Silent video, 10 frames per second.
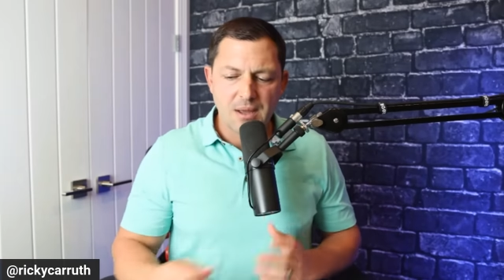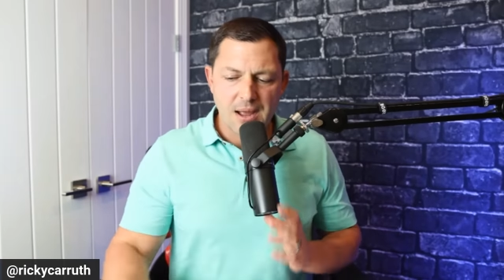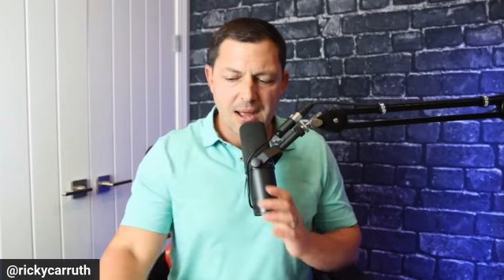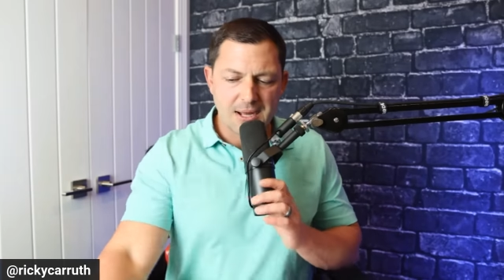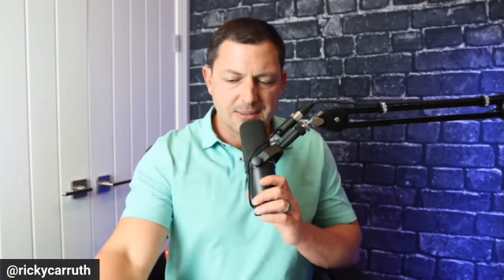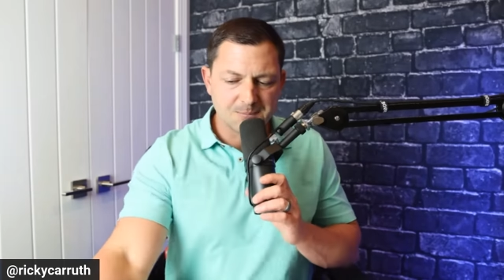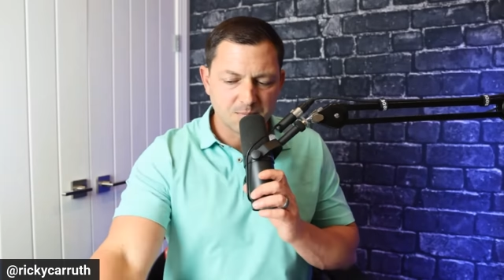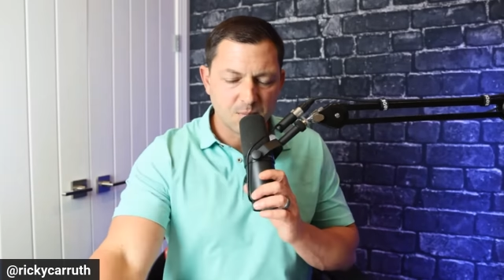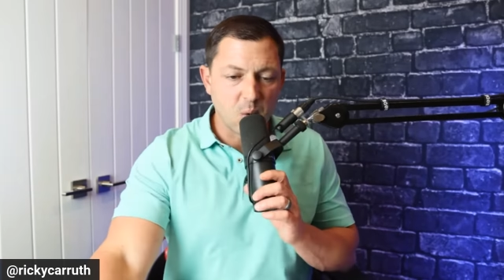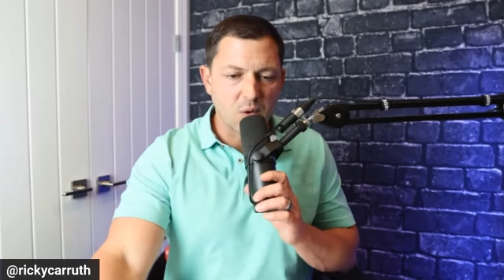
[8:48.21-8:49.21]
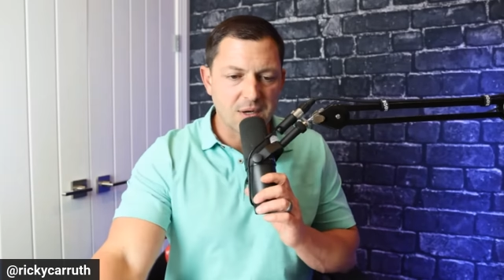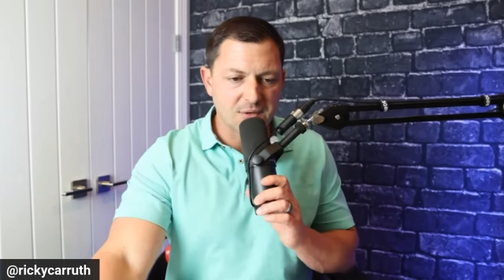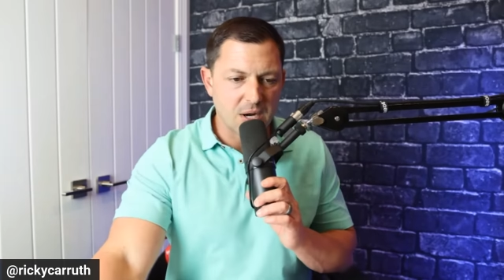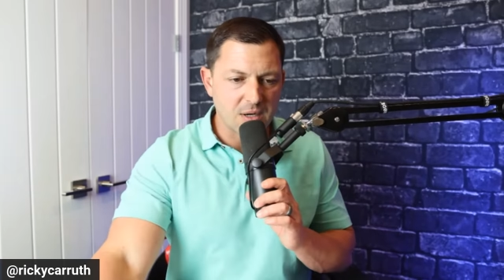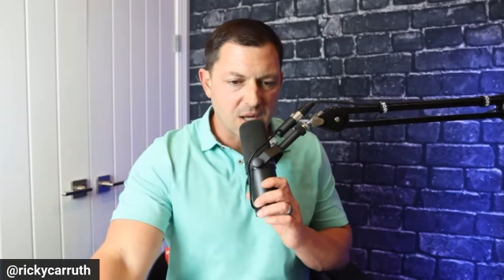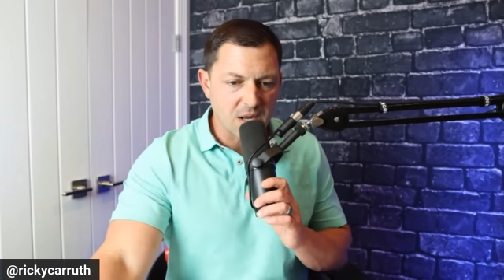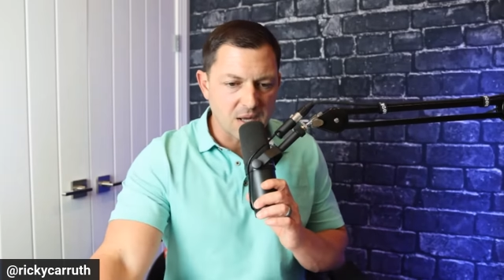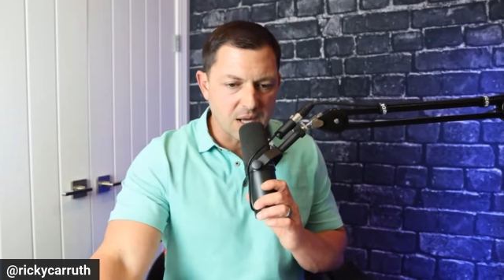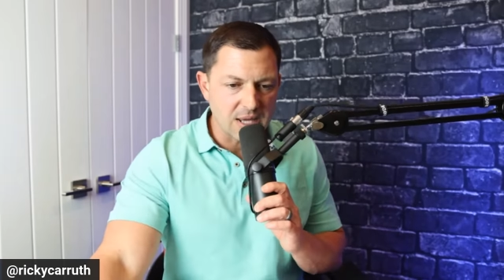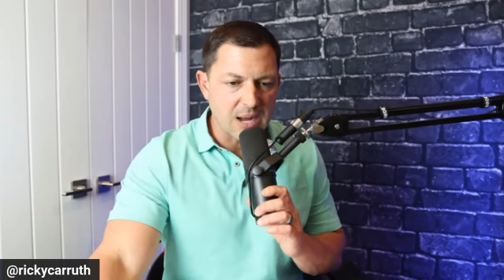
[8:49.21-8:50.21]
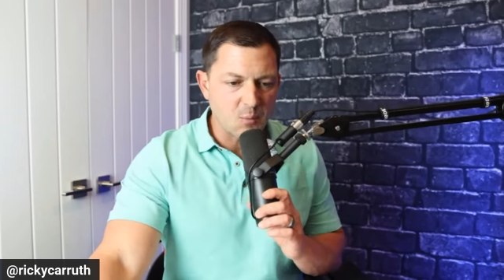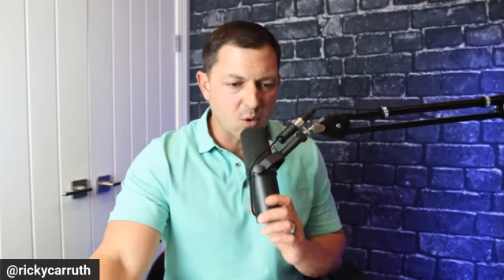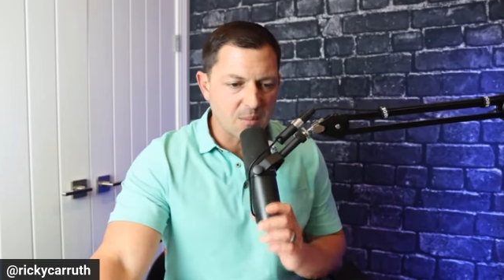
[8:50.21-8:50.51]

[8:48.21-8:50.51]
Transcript: Um, but we're going to talk uh, a lot more